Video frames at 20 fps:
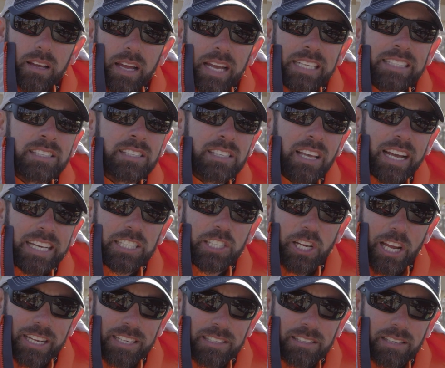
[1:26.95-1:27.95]
Insight
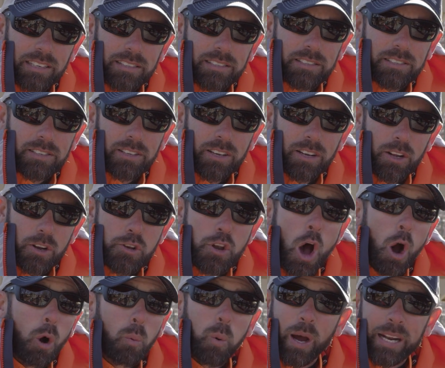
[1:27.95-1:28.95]
Genesis.
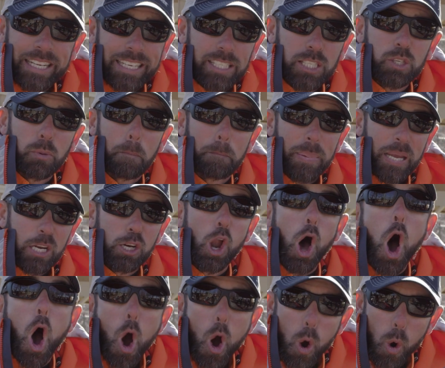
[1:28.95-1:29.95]
Know what is
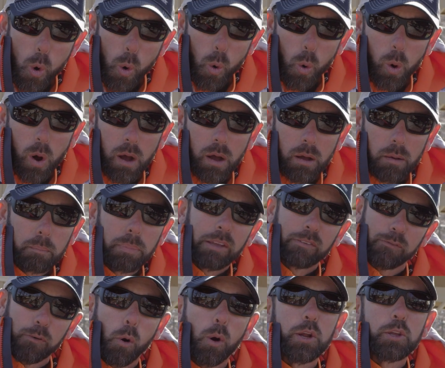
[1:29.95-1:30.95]
below
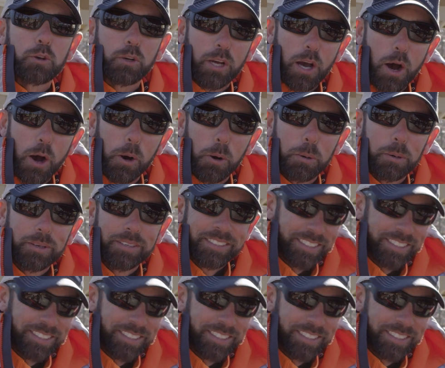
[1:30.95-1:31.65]
before you go.